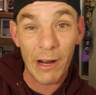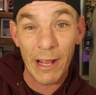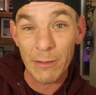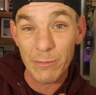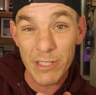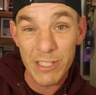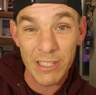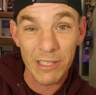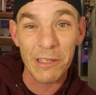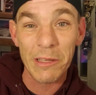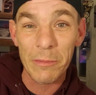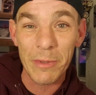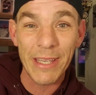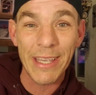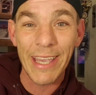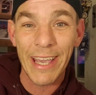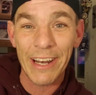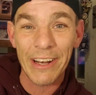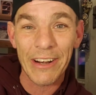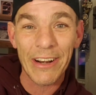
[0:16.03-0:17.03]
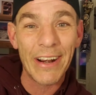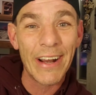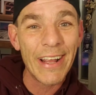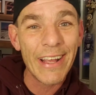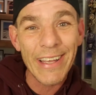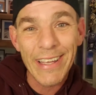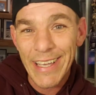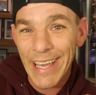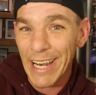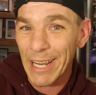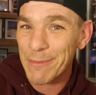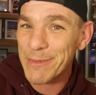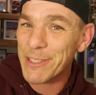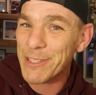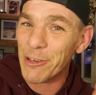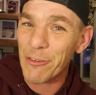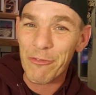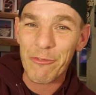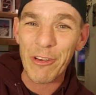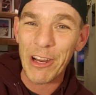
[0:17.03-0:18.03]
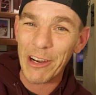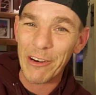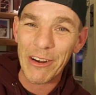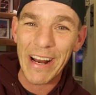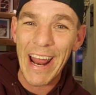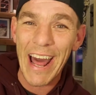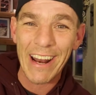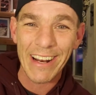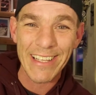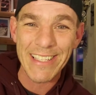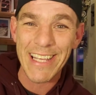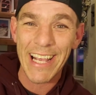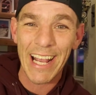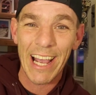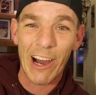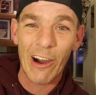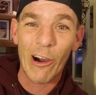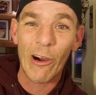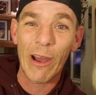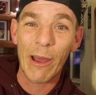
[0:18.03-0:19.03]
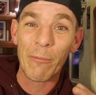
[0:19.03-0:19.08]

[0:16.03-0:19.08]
I'm still a beginner, and I'm still figuring it out as I go,